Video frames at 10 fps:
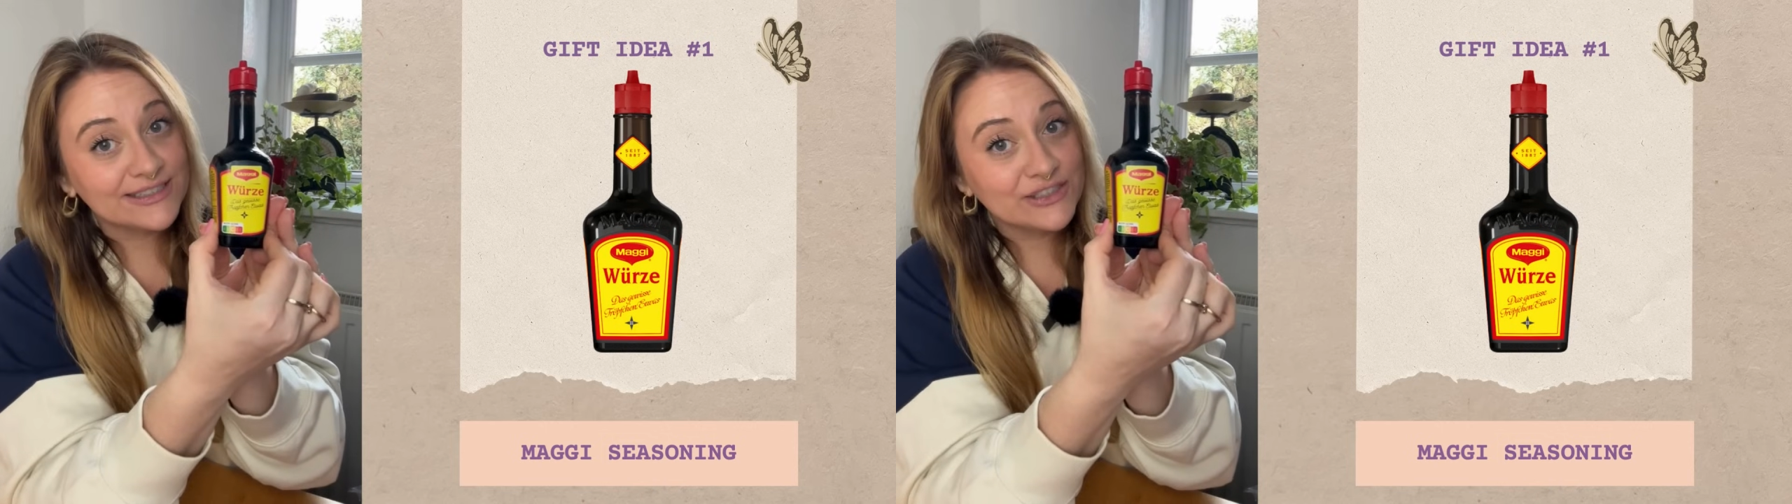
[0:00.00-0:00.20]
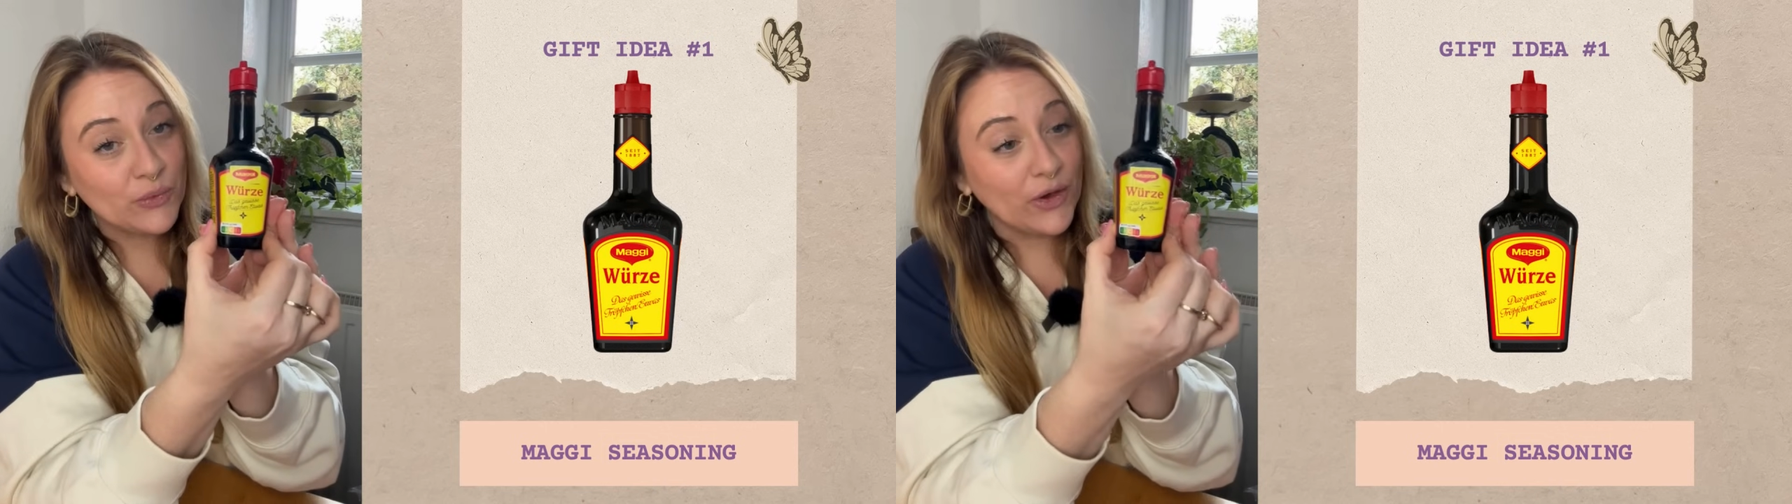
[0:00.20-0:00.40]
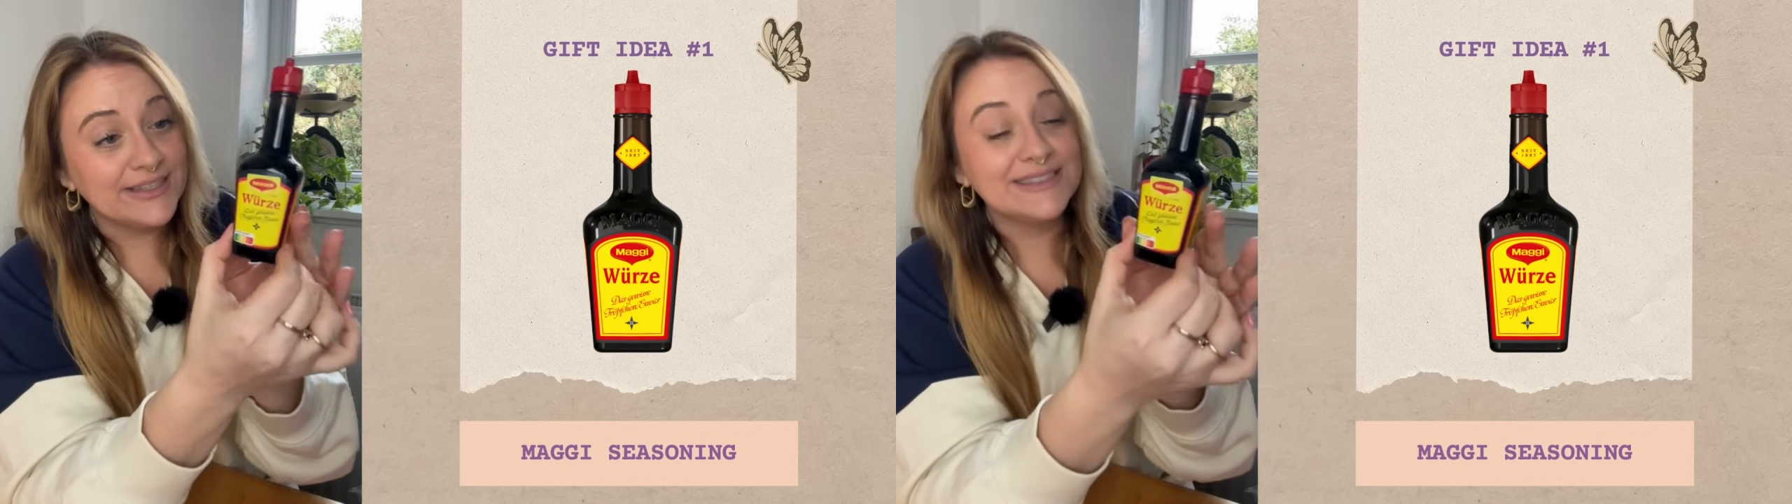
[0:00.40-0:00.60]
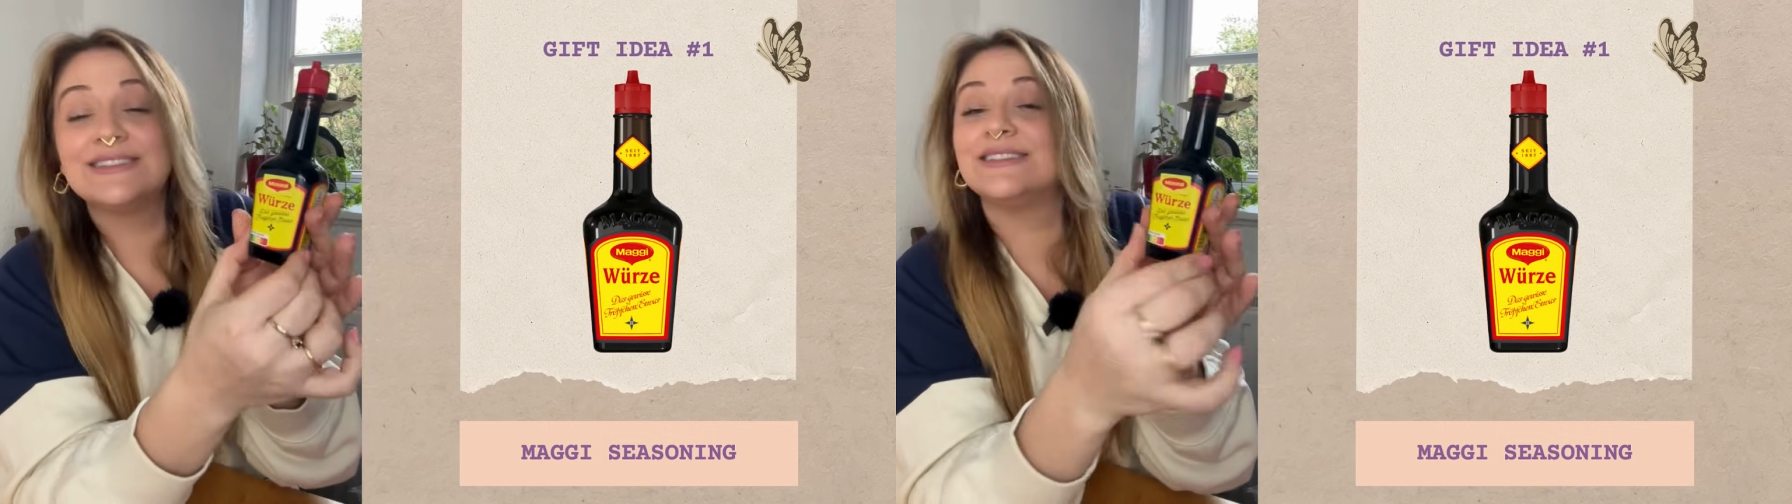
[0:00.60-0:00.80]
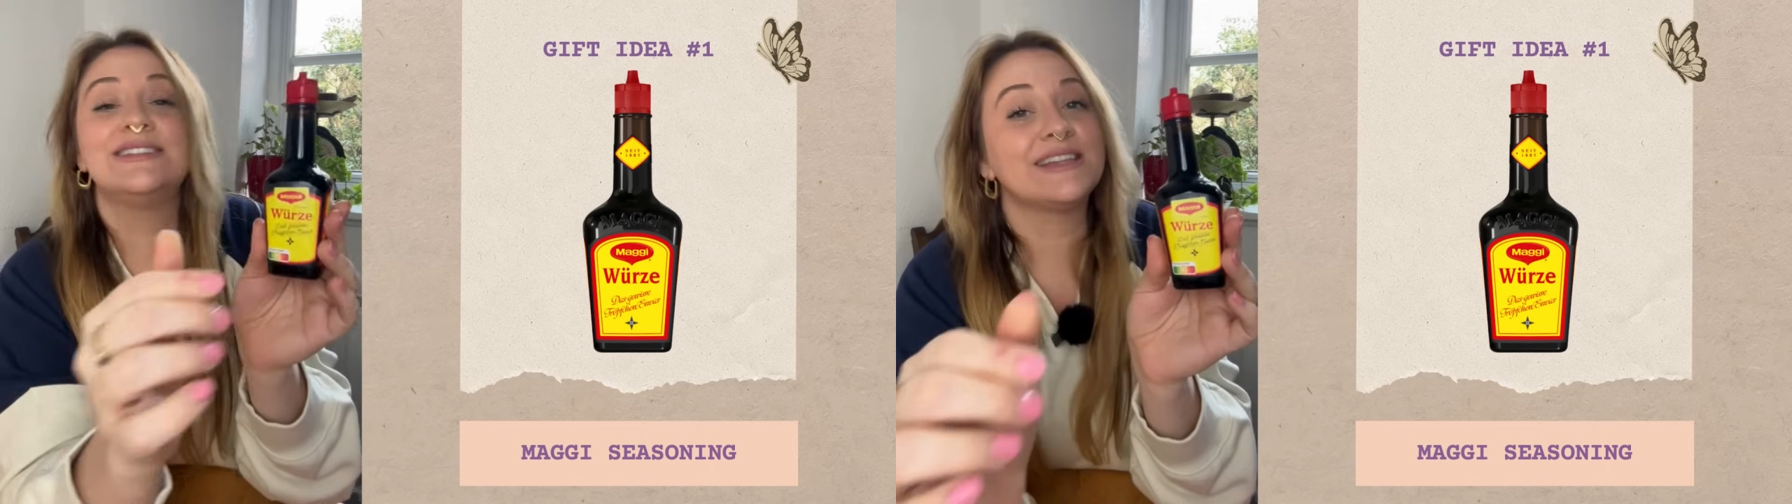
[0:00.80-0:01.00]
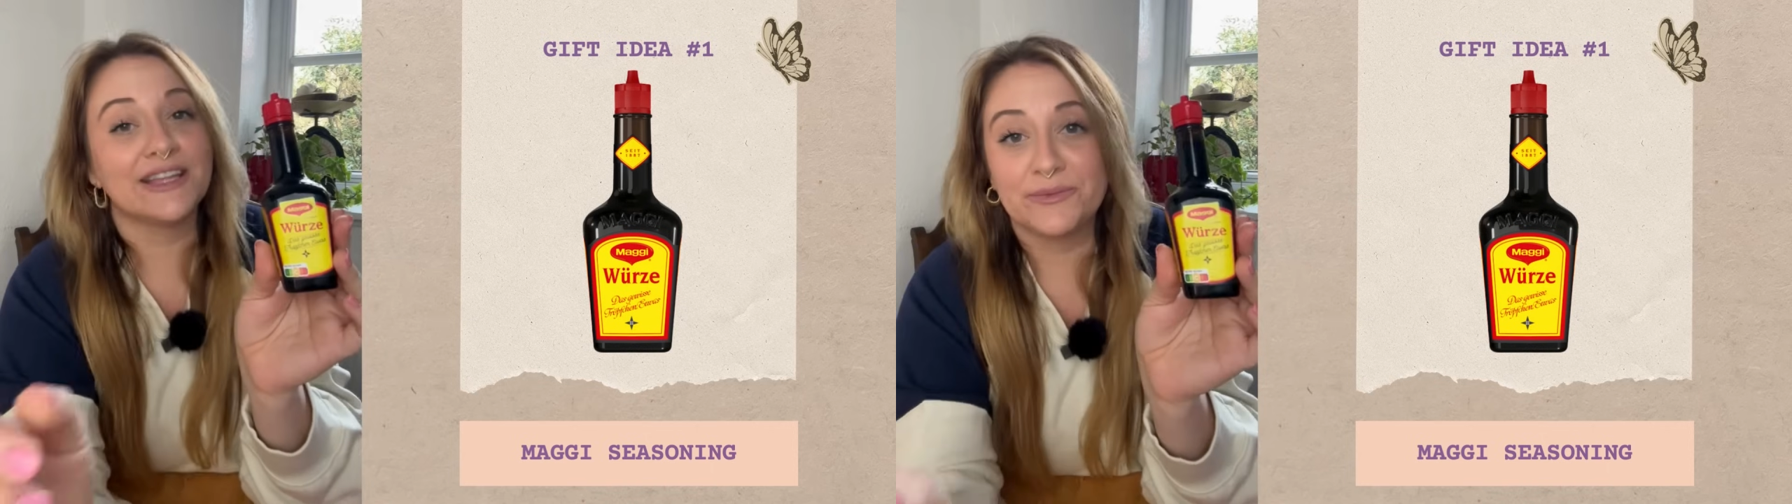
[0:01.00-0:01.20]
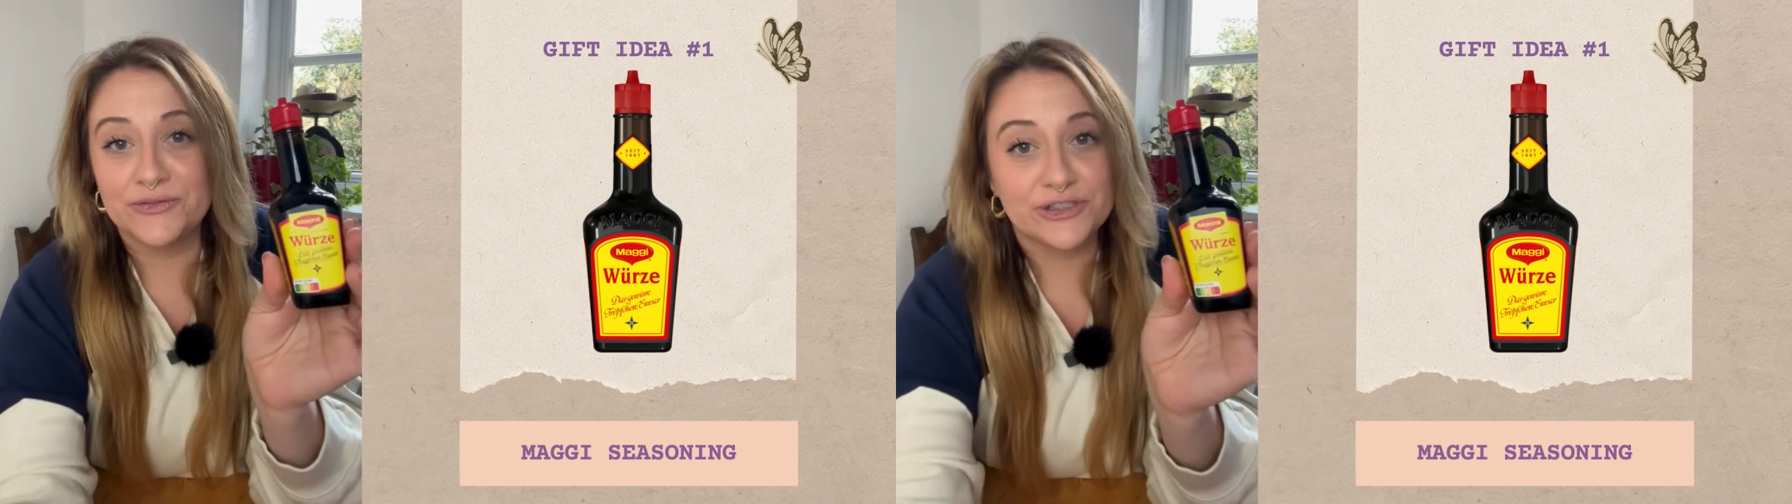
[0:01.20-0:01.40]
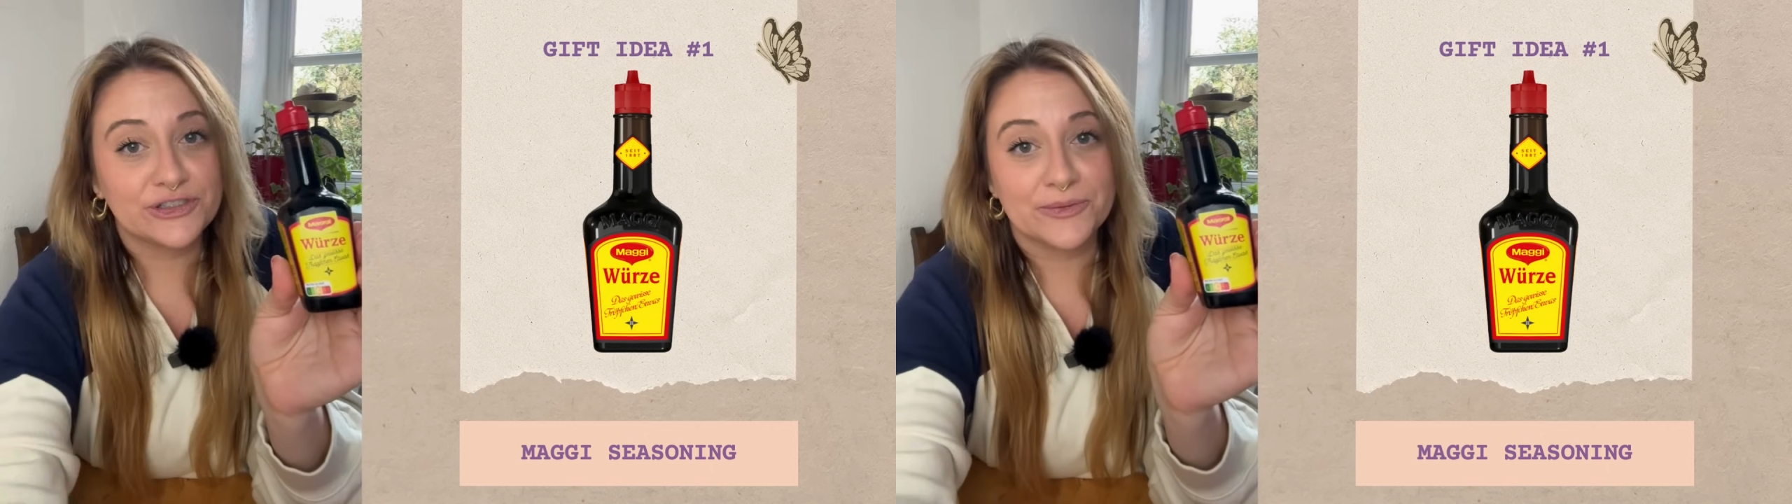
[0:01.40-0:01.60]
this was until I
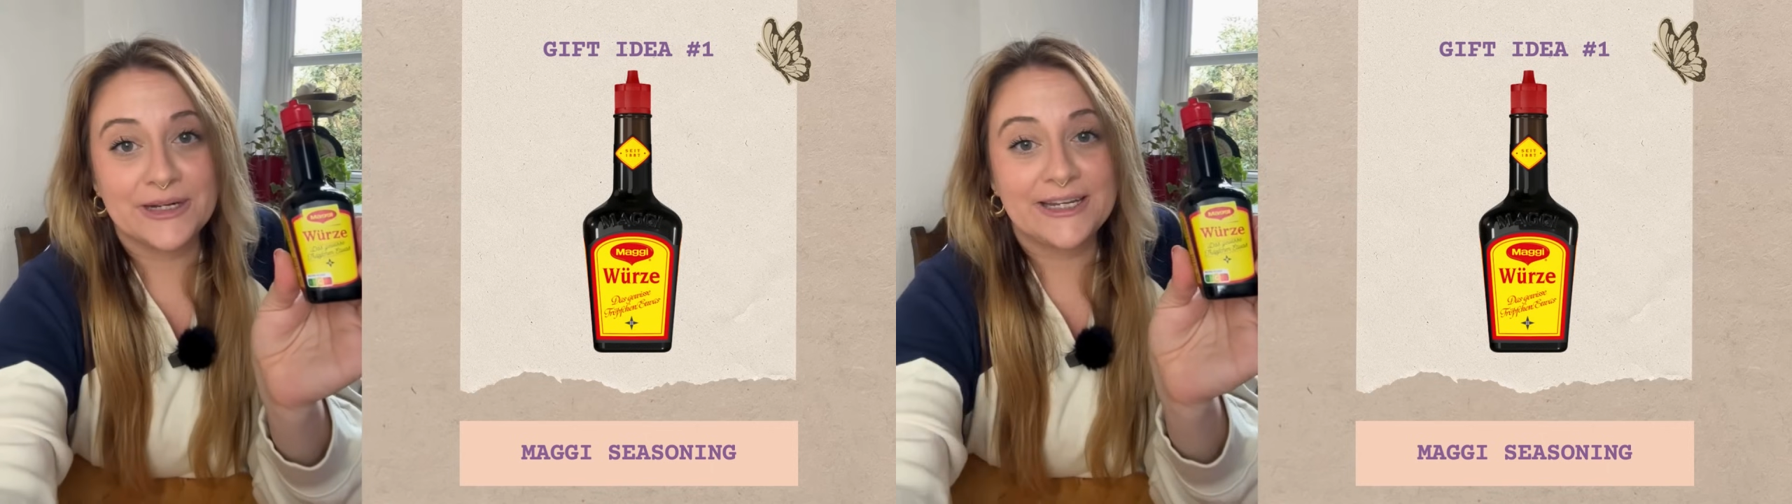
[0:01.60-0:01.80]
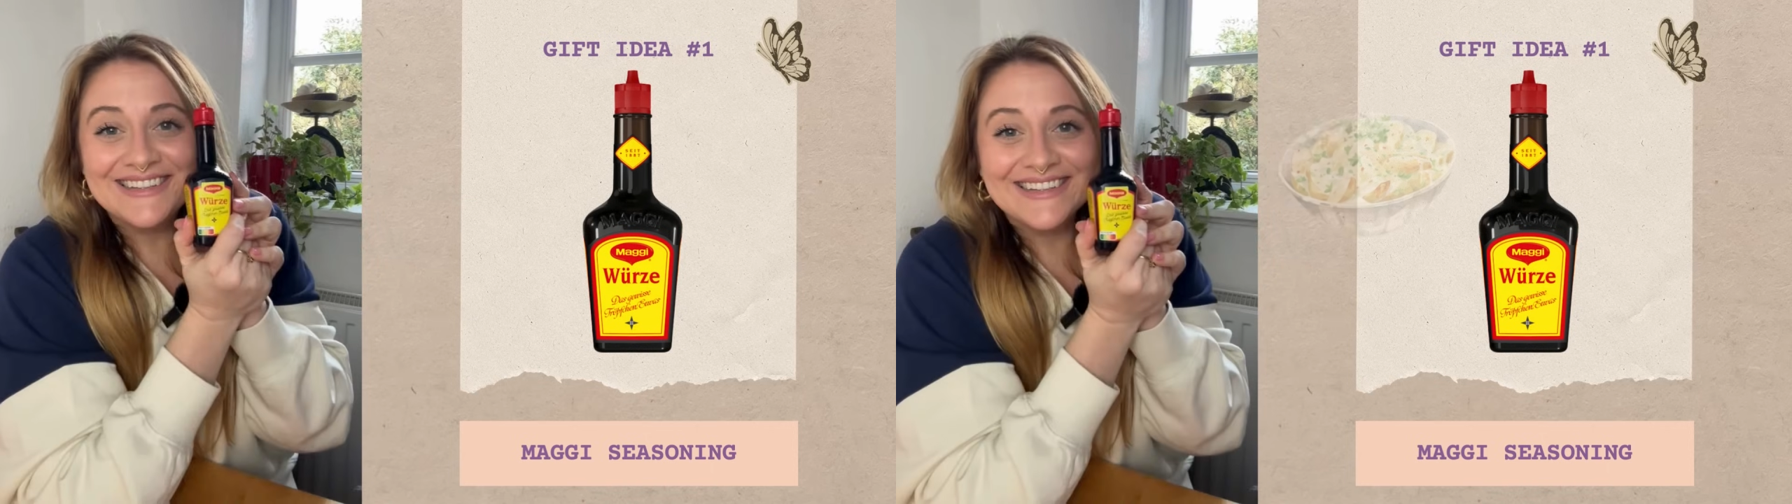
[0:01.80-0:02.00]
moved to Germany.